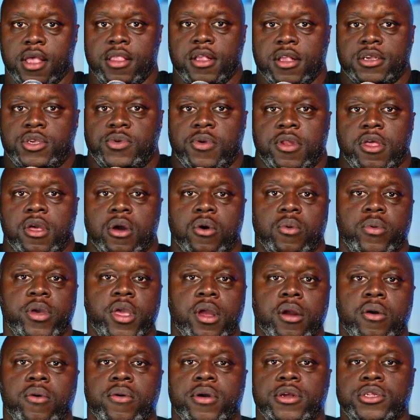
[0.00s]
In this video, we
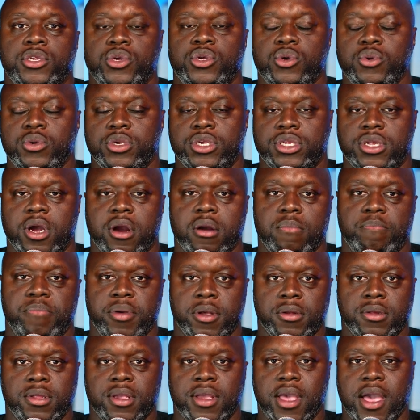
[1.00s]
are going to start
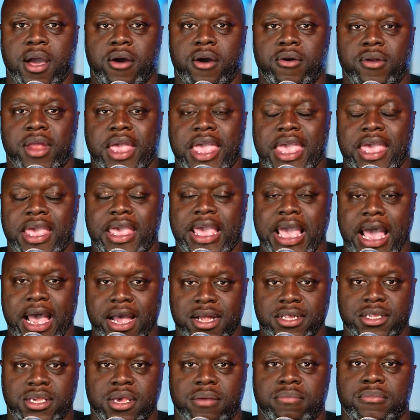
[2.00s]
building out a
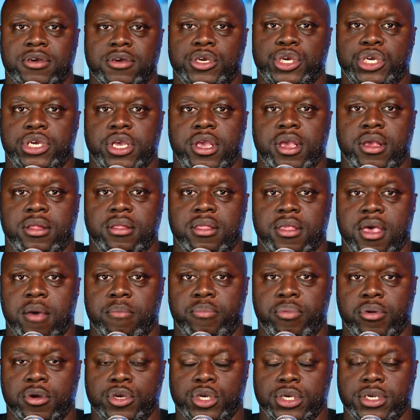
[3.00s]
content machine
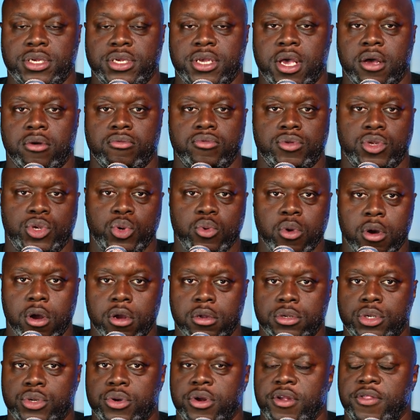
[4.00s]
that pushes out
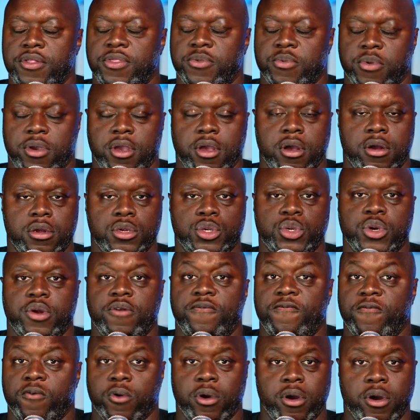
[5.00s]
200,
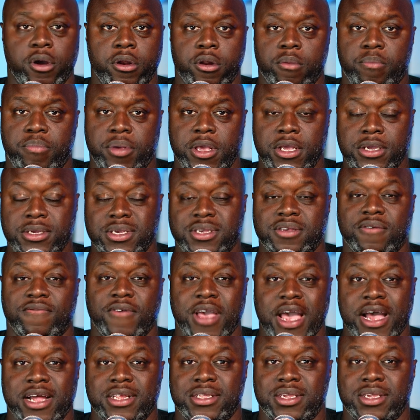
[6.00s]
300, 400 pieces of
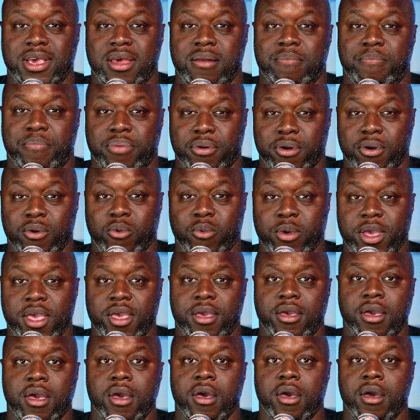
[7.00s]
content per
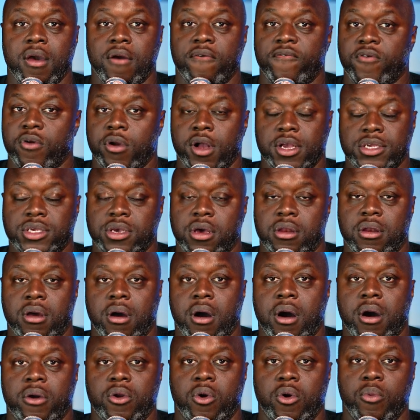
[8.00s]
week for us on
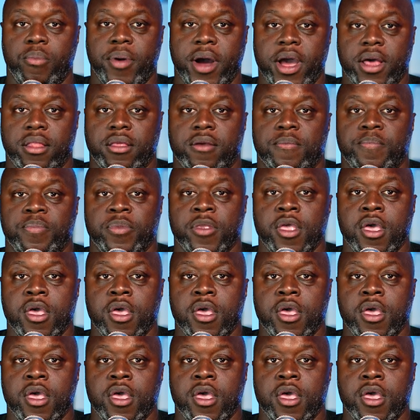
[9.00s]
autopilot.